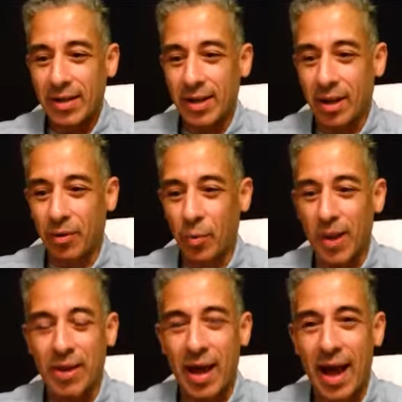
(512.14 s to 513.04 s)
you know,
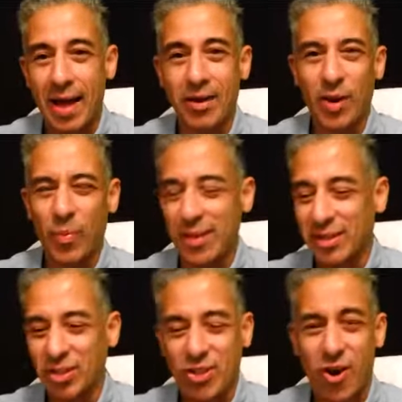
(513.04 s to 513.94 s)
when do, I, I don't know
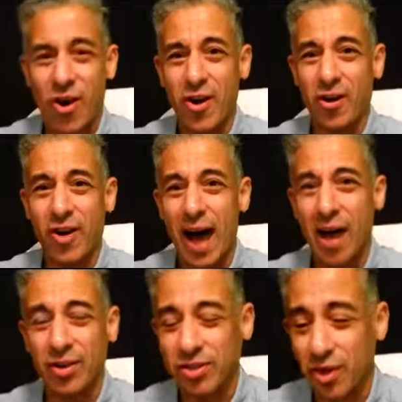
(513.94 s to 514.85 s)
when to start or
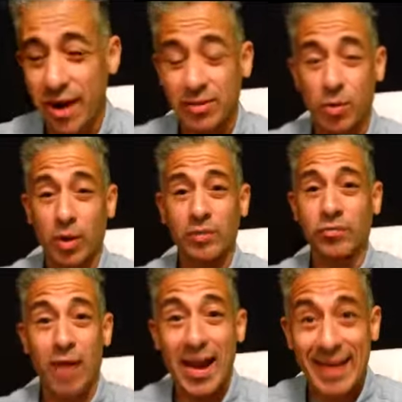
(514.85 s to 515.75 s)
how to start. And I said, well,
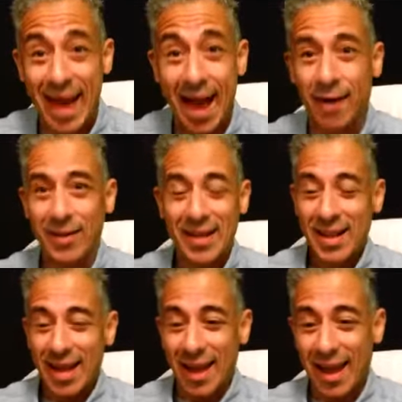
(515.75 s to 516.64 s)
right now
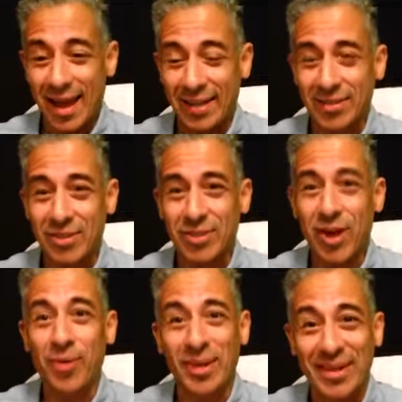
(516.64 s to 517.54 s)
and
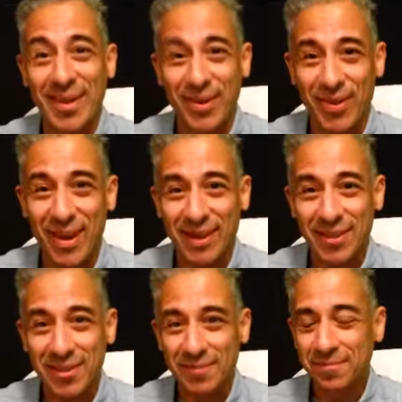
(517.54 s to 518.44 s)
just start with the little
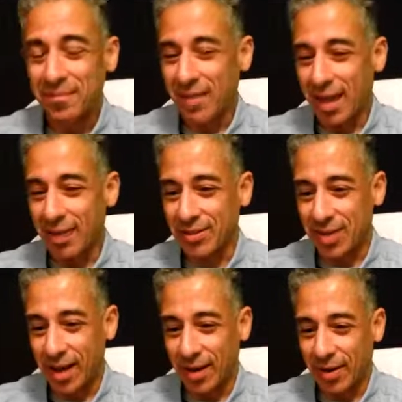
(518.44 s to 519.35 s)
things. And
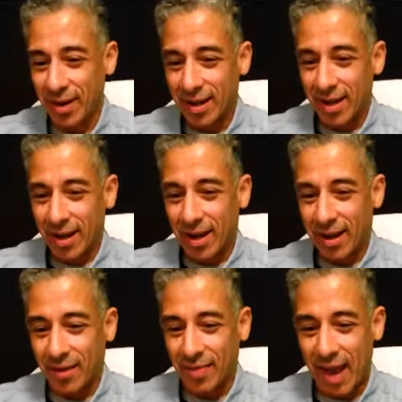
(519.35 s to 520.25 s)
so
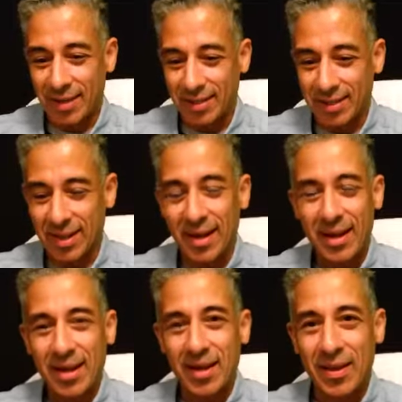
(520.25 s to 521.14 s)
uh, that's,
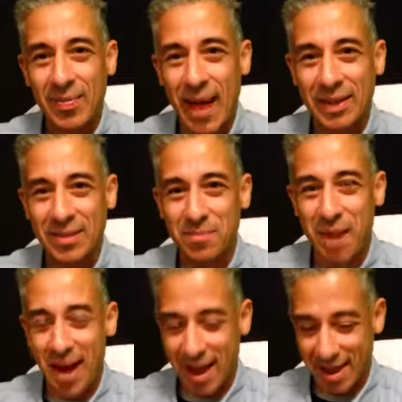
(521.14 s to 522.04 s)
that's
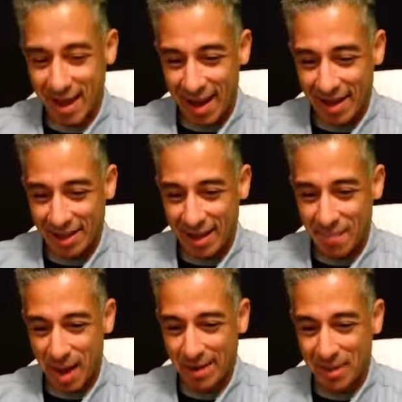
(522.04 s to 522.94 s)
my idea
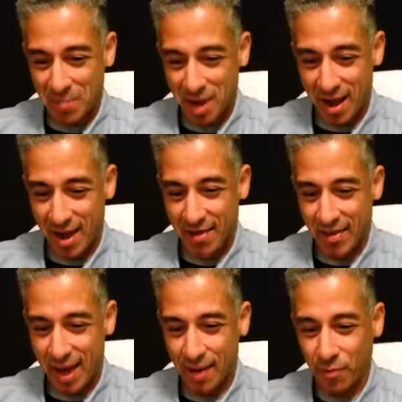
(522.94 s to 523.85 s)
mindset
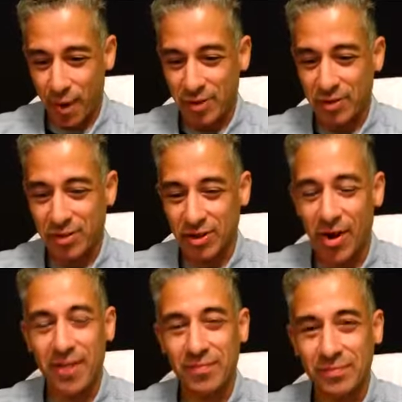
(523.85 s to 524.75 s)
behind that. When to
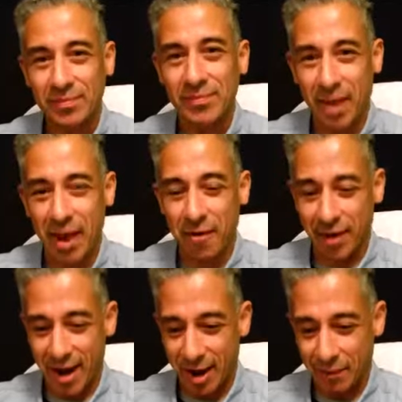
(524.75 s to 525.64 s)
start, here
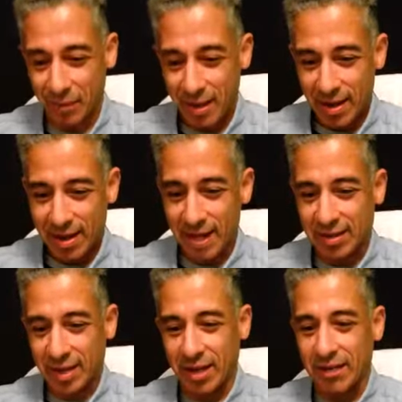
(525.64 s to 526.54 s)
and now.
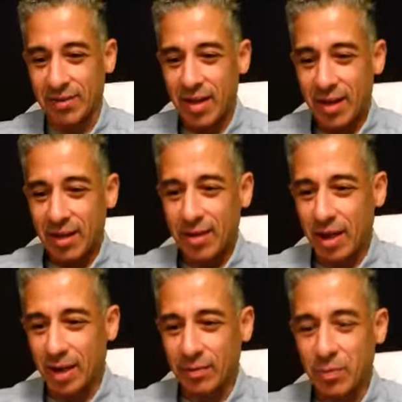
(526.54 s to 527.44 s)
Next thing is, you
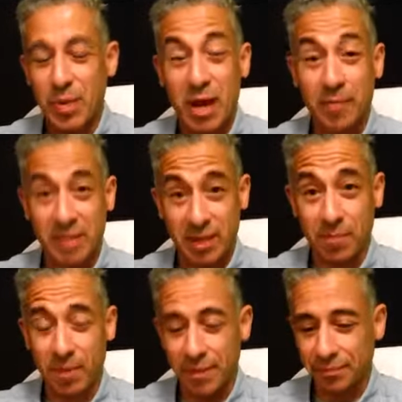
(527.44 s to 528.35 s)
know, to become
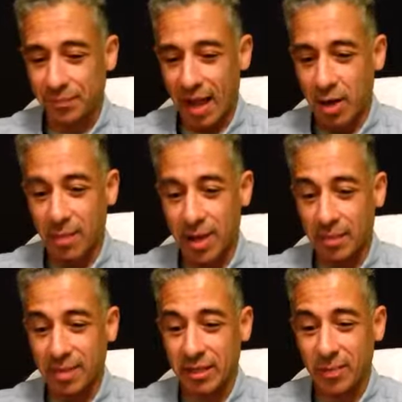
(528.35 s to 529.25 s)
disciplined, how to
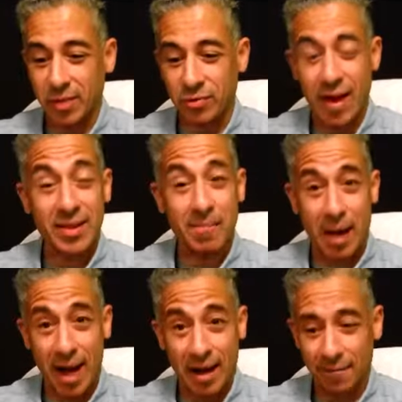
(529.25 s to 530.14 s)
become disciplined, train the
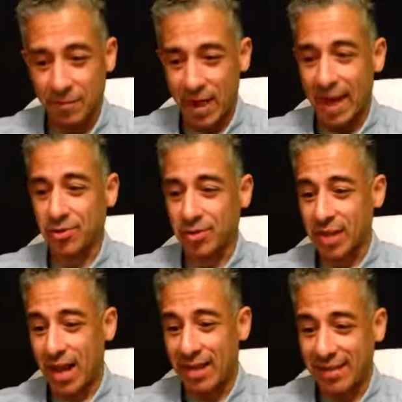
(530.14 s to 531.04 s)
body,
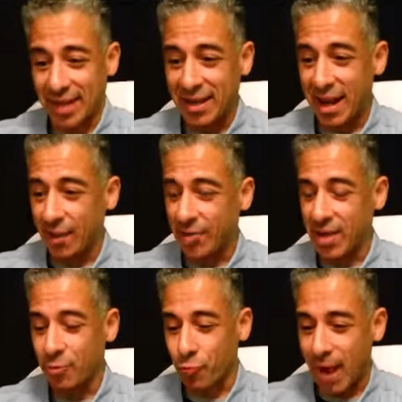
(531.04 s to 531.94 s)
exercise, eat
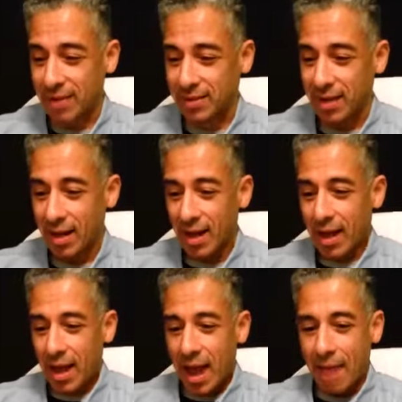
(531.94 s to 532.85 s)
healthy,
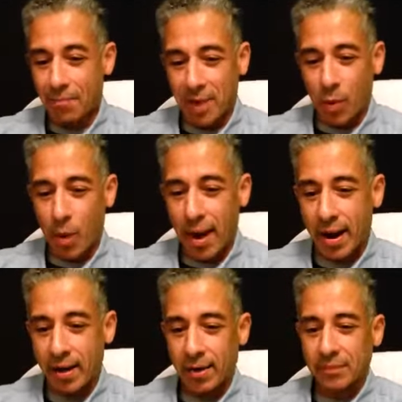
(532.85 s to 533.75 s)
rest, and be
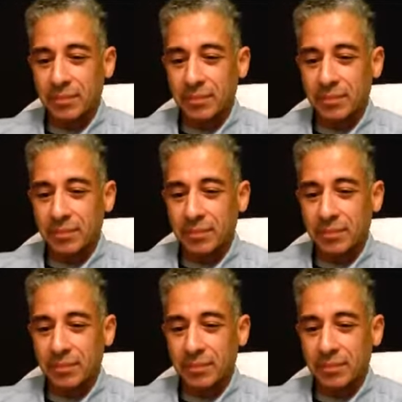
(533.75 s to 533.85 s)
aware